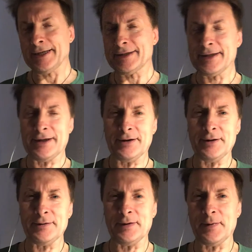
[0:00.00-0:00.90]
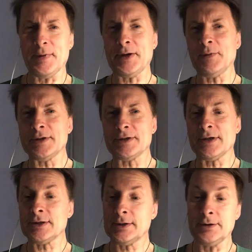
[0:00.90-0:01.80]
There are many ways to
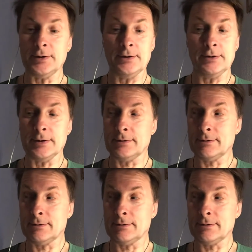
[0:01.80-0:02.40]
this. You could